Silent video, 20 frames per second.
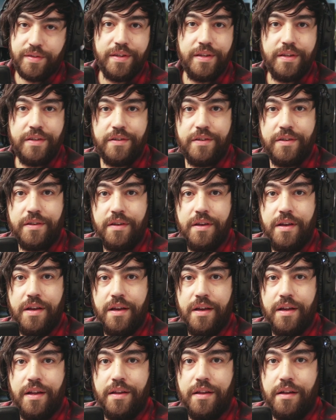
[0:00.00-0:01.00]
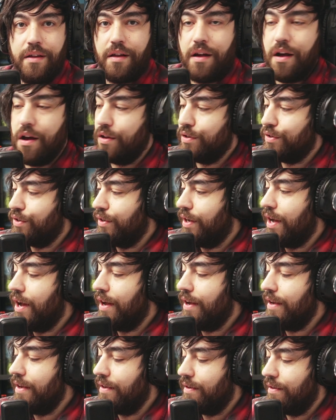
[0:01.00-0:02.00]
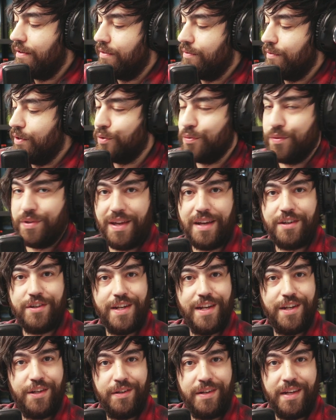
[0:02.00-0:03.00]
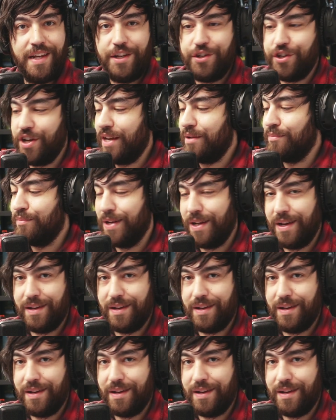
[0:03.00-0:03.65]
this little Haunter guy, which was actually a keychain, but